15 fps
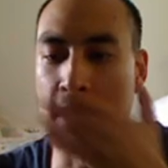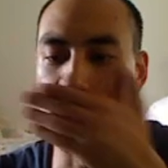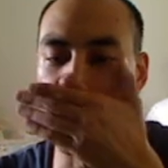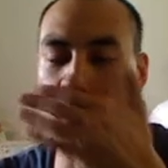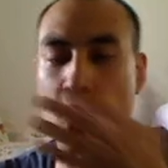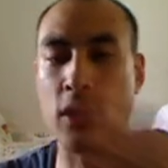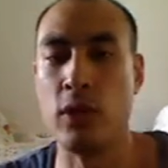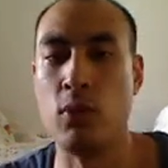
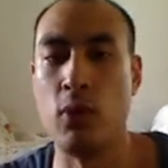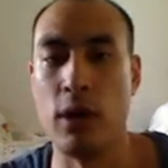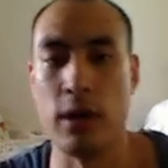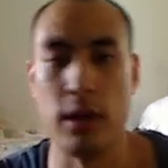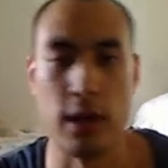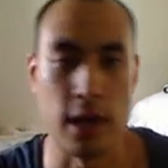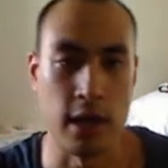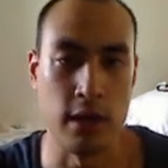where you want it,
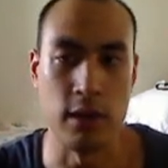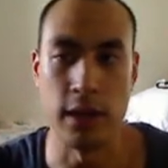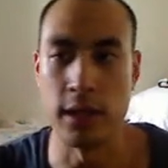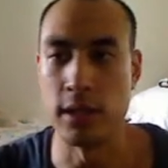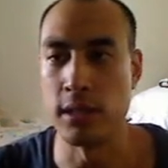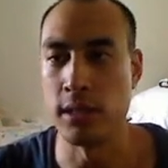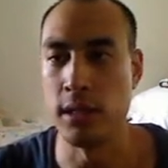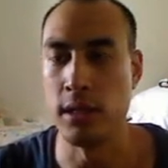how you like to
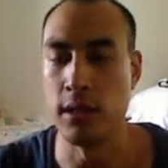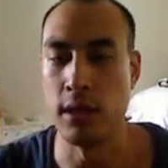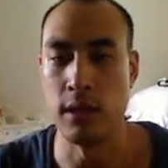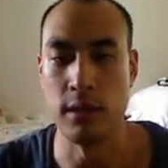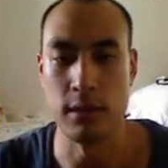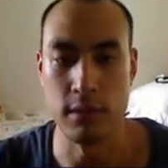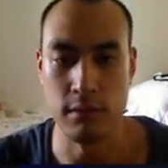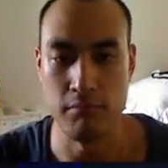see
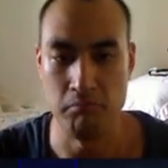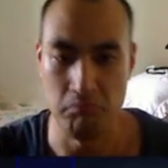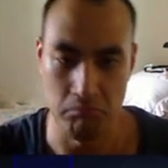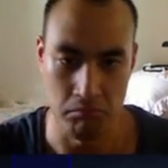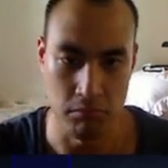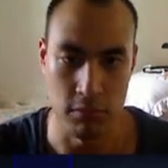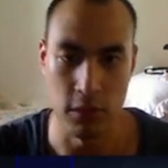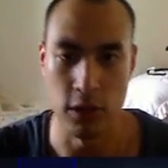things,
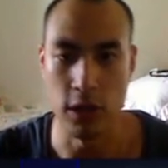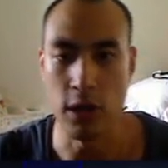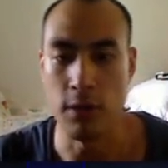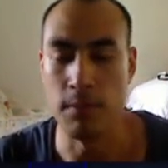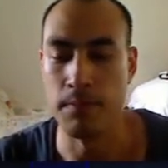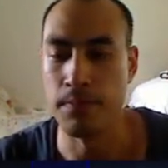there you go.